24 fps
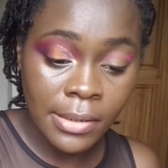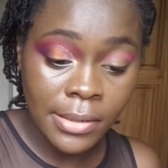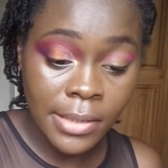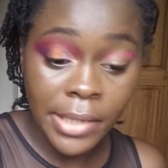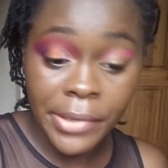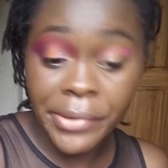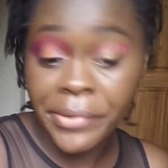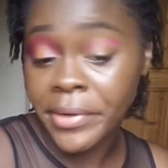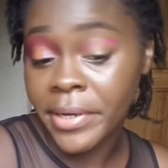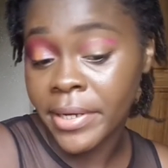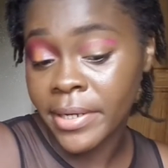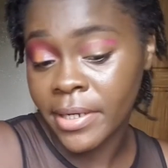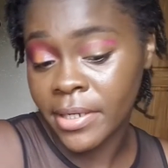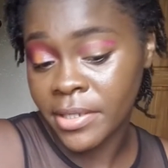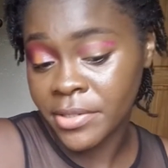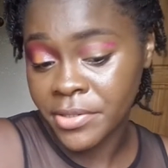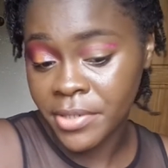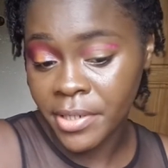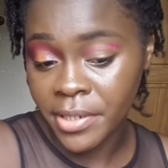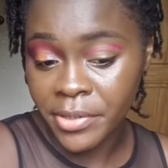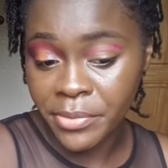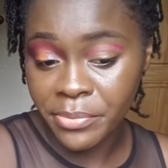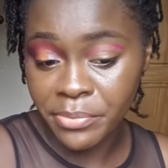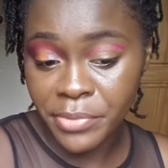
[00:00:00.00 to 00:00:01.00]

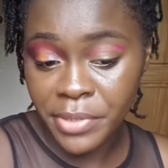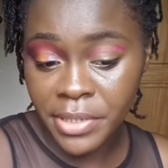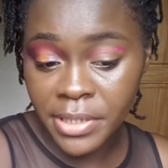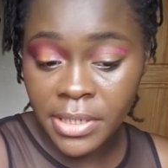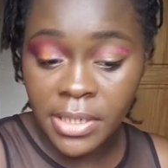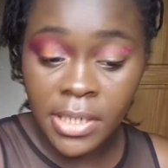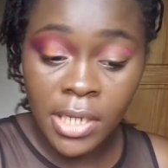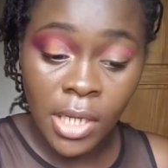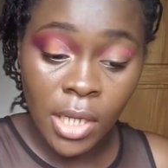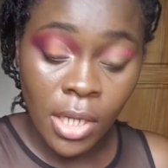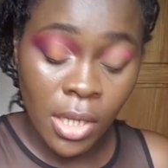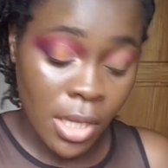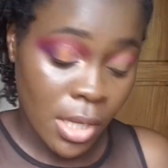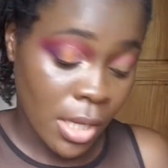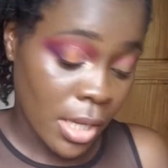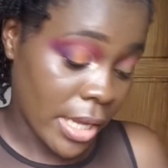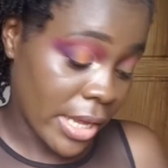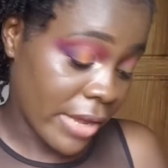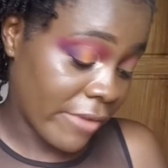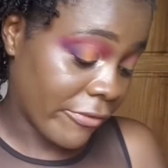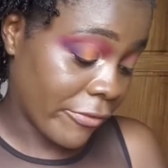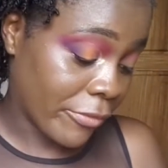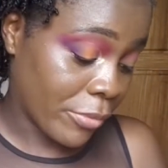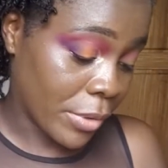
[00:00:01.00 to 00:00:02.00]
actually meet
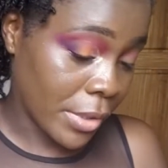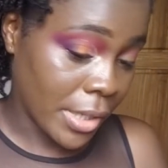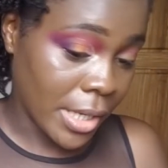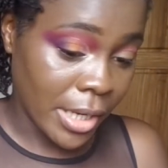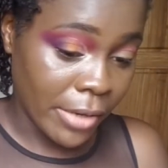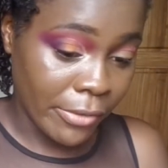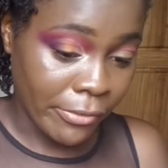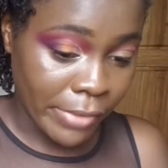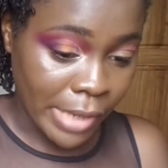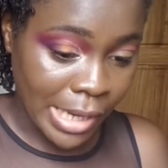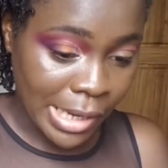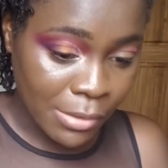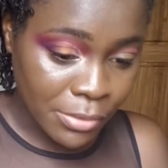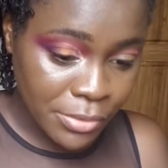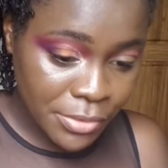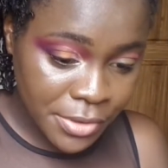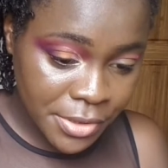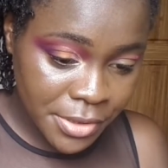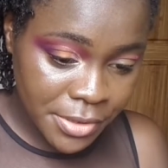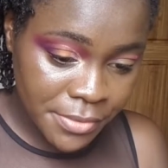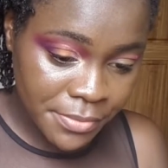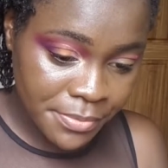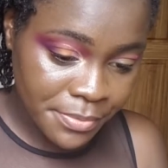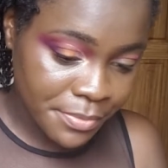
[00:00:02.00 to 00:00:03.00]
everywhere
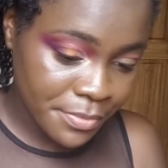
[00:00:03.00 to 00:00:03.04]
around.